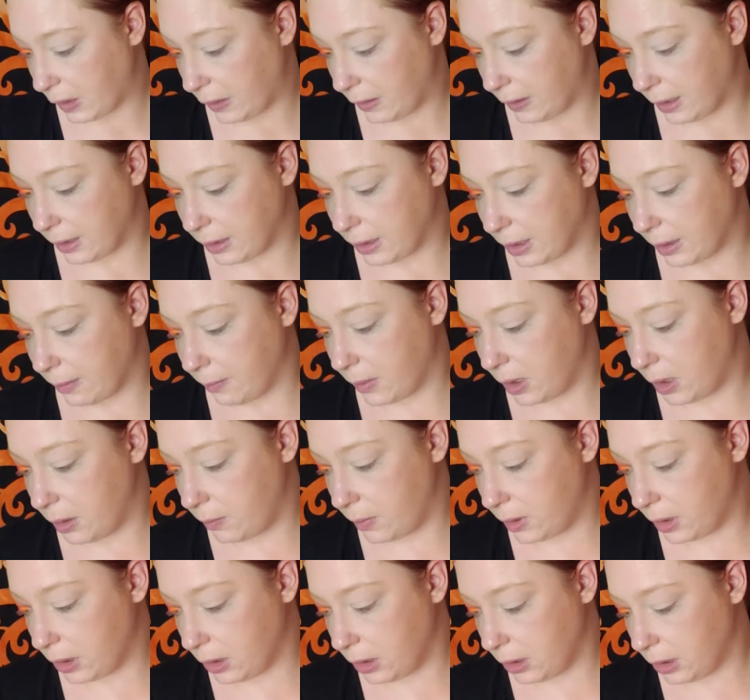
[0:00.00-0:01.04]
think that might have
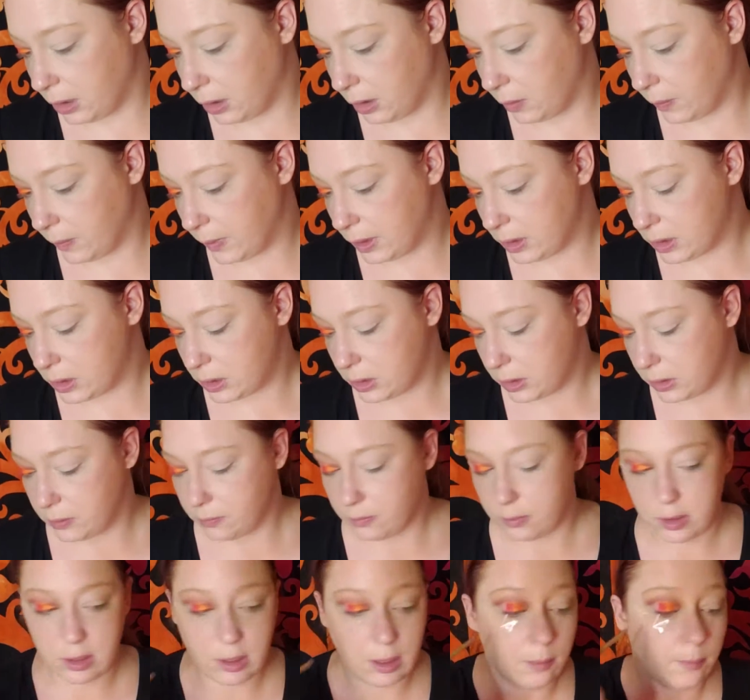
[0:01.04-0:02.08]
been a little bit
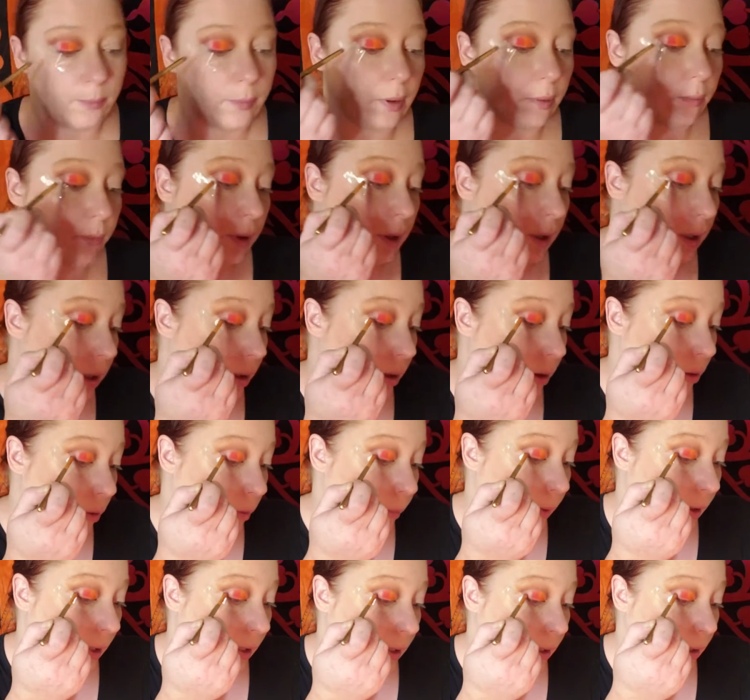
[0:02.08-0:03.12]
too deep, but we can go
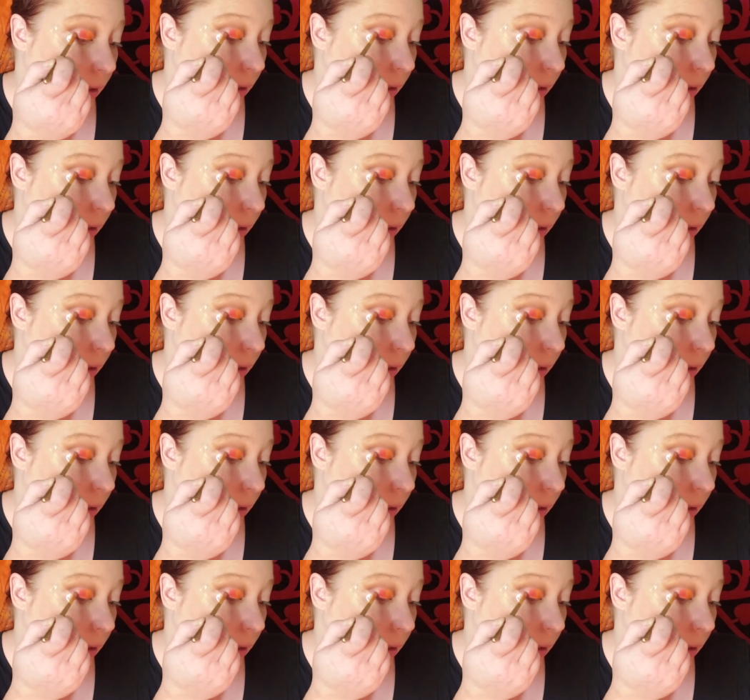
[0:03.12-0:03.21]
back